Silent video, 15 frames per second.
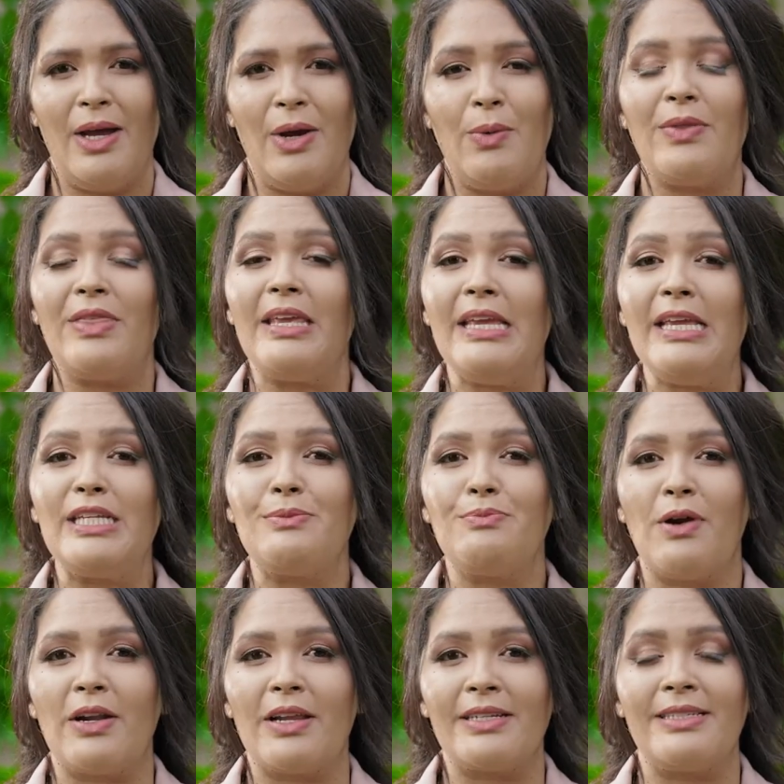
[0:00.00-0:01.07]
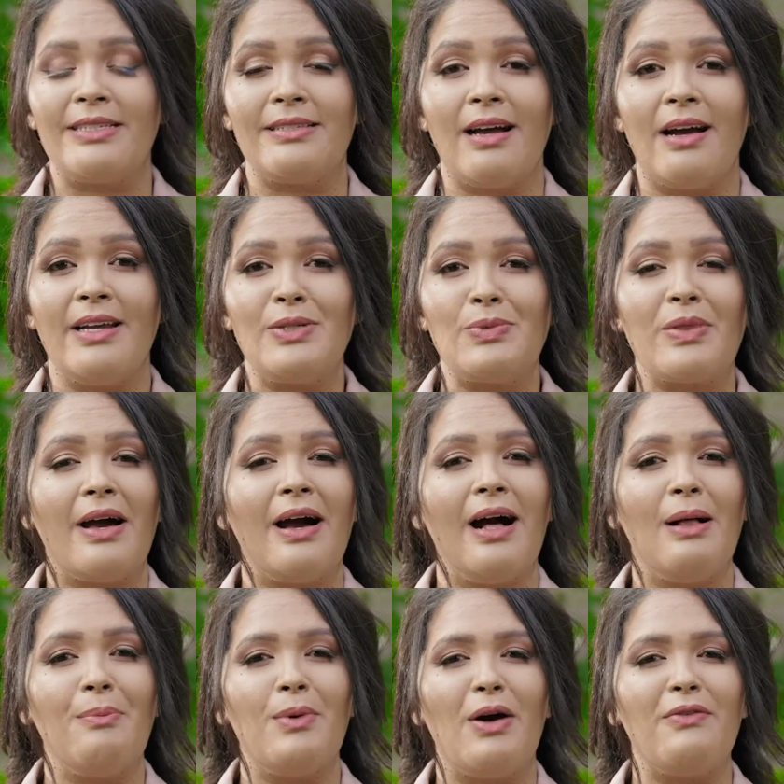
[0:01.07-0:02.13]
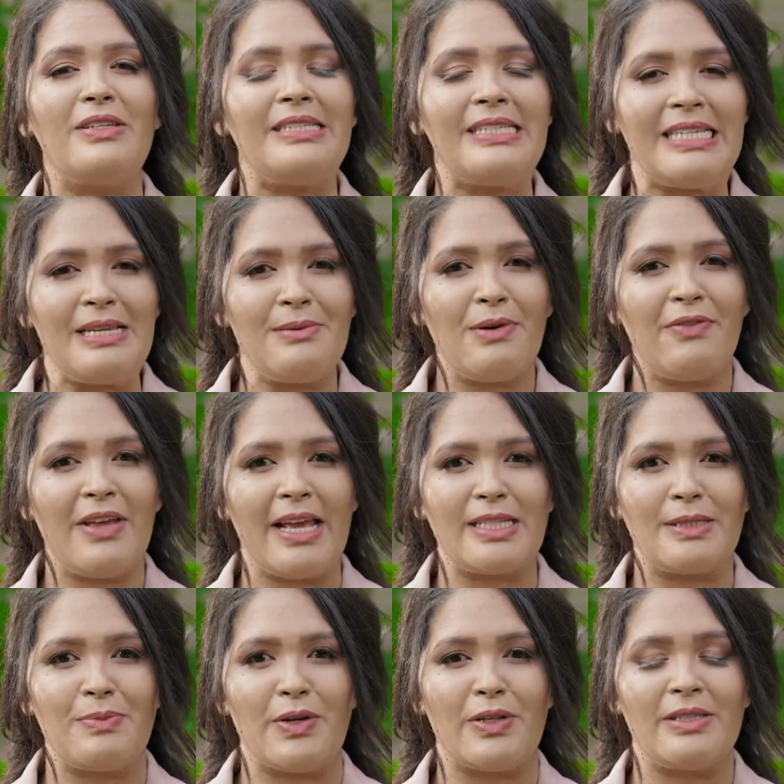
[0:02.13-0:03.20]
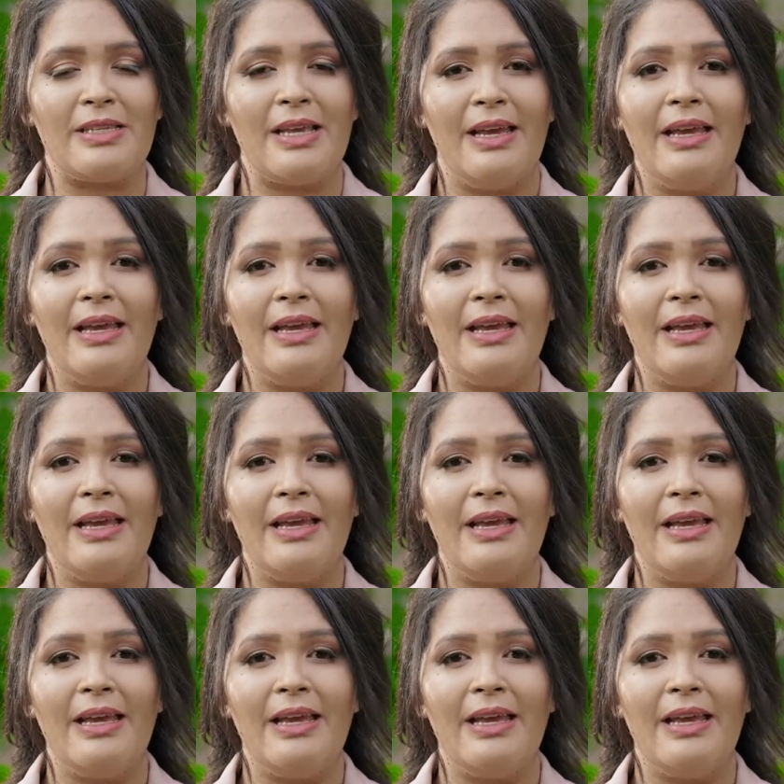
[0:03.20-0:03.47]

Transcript: with each product designed with the help of a team of experts,